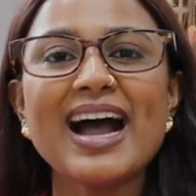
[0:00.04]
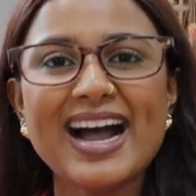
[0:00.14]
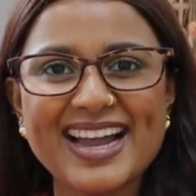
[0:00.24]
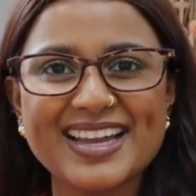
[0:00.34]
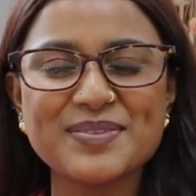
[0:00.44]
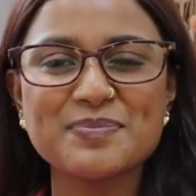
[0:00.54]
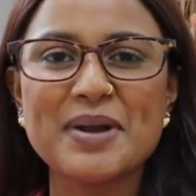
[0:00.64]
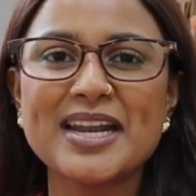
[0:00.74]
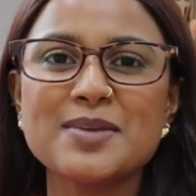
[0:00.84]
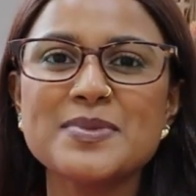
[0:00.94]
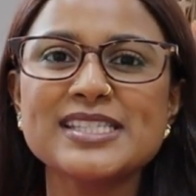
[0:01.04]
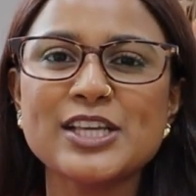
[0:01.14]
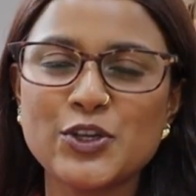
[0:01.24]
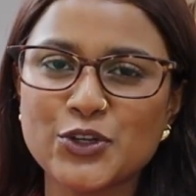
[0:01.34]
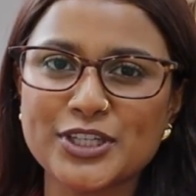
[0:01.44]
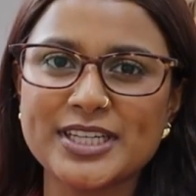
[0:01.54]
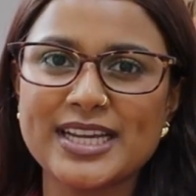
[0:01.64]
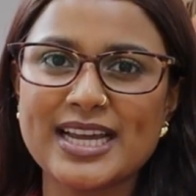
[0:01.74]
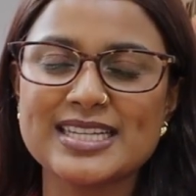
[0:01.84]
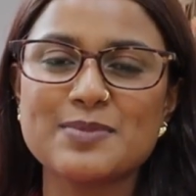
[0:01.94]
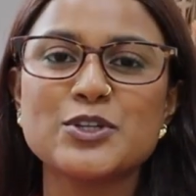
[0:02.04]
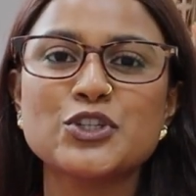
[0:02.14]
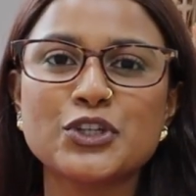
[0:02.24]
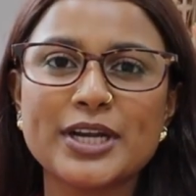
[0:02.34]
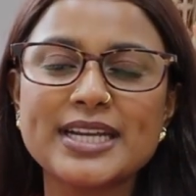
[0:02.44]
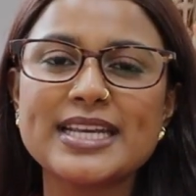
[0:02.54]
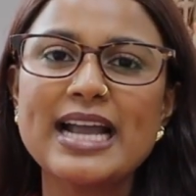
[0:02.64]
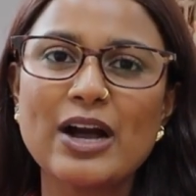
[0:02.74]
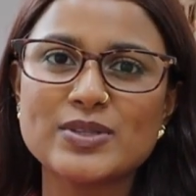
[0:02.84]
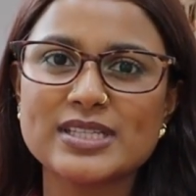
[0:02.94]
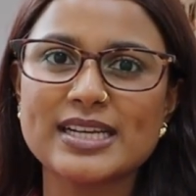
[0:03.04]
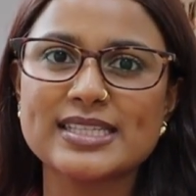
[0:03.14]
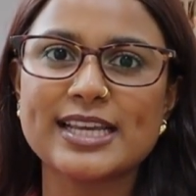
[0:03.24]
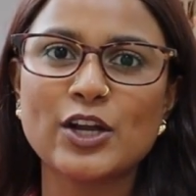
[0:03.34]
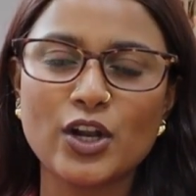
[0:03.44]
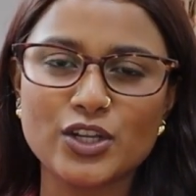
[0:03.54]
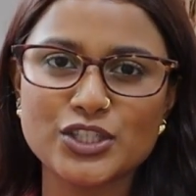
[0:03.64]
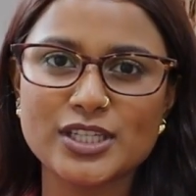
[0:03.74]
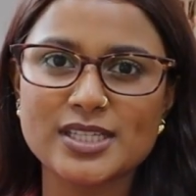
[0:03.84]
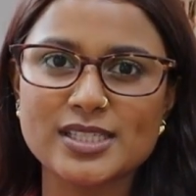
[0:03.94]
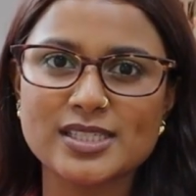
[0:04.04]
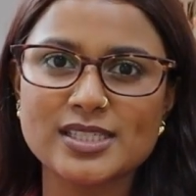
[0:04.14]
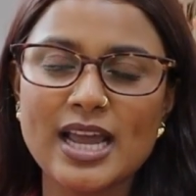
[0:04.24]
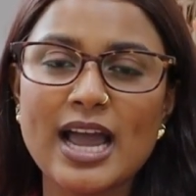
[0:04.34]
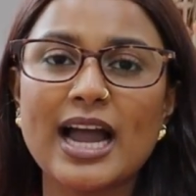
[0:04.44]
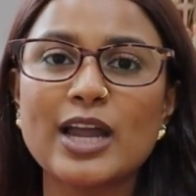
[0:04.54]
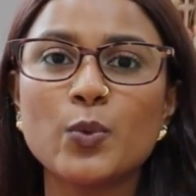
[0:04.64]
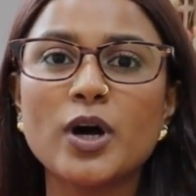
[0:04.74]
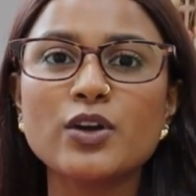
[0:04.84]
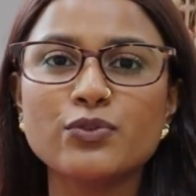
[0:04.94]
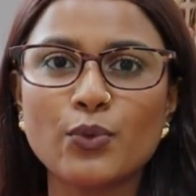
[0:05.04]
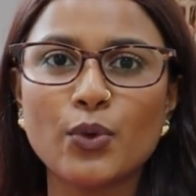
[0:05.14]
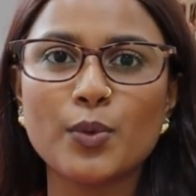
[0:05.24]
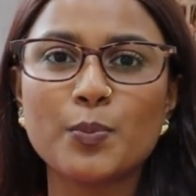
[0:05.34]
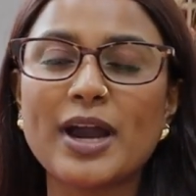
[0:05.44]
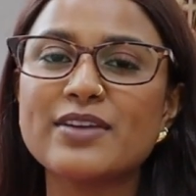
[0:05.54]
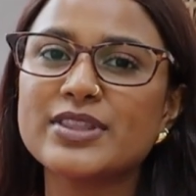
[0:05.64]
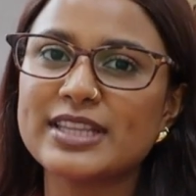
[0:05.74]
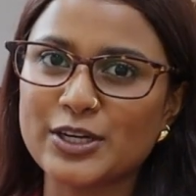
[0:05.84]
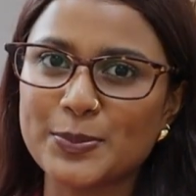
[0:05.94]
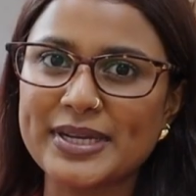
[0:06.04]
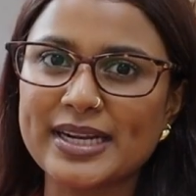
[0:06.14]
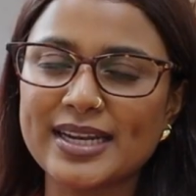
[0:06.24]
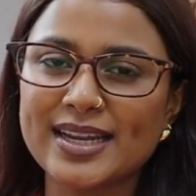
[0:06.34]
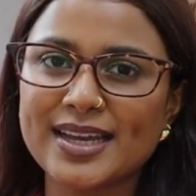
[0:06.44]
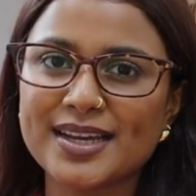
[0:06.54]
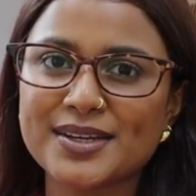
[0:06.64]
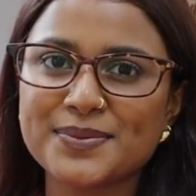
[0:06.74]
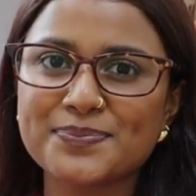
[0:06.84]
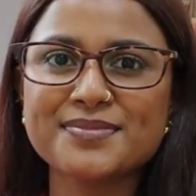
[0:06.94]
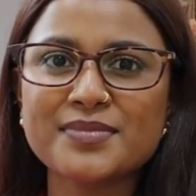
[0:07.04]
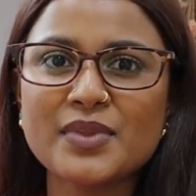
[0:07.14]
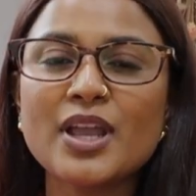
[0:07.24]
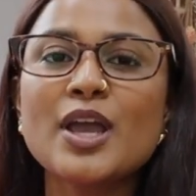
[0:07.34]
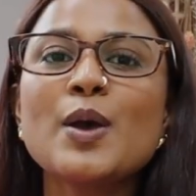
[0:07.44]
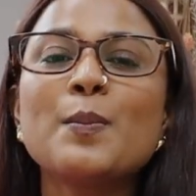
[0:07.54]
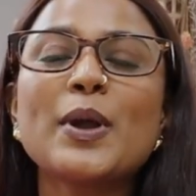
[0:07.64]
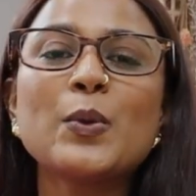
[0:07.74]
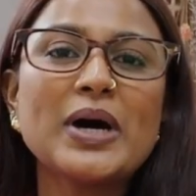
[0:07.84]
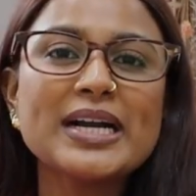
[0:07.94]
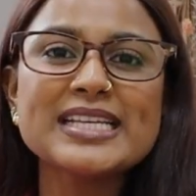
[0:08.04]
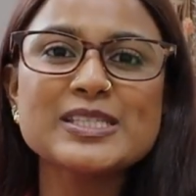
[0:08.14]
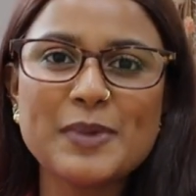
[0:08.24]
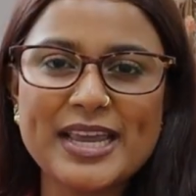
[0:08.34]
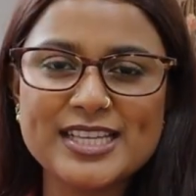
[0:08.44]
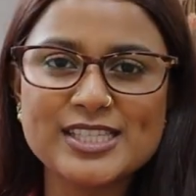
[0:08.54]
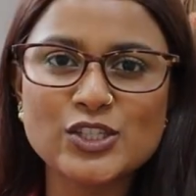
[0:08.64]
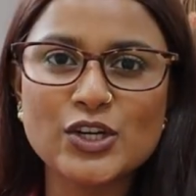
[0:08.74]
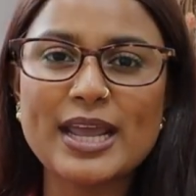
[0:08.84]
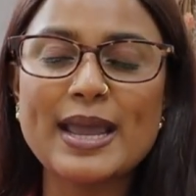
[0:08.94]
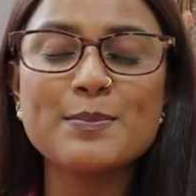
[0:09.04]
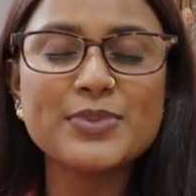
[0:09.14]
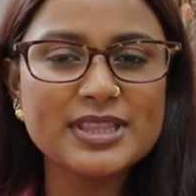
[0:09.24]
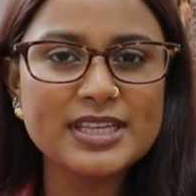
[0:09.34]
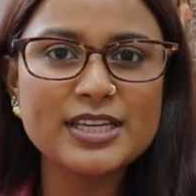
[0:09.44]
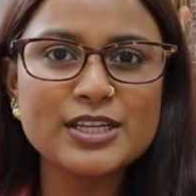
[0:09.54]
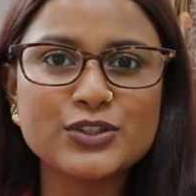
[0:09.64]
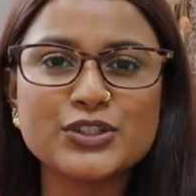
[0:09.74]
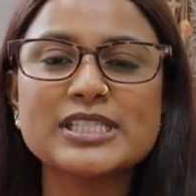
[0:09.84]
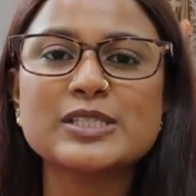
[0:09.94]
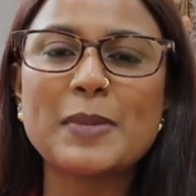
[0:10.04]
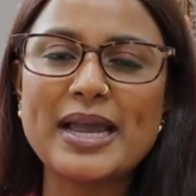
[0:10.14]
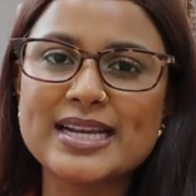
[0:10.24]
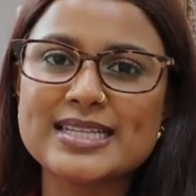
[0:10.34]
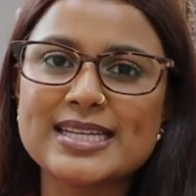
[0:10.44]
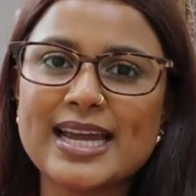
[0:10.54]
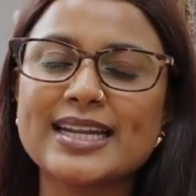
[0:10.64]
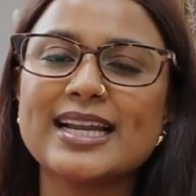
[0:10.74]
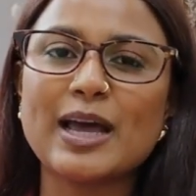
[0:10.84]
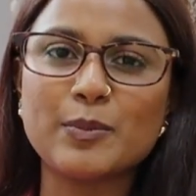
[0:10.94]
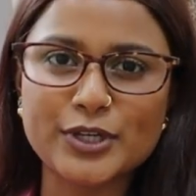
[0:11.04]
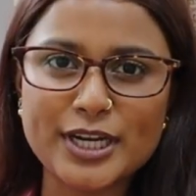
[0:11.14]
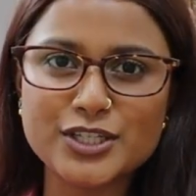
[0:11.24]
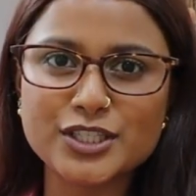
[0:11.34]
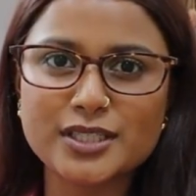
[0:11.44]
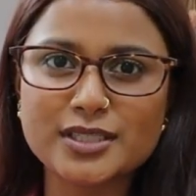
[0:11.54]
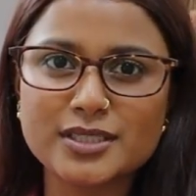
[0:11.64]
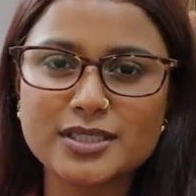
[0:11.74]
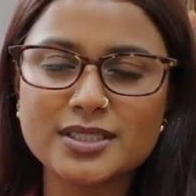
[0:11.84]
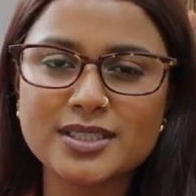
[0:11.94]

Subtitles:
Hi, my name is Saiyuri and I'm a trainee counseling psychologist. I work for Private Therapy Clinic. My work is based on empathy, respect, and collaboration.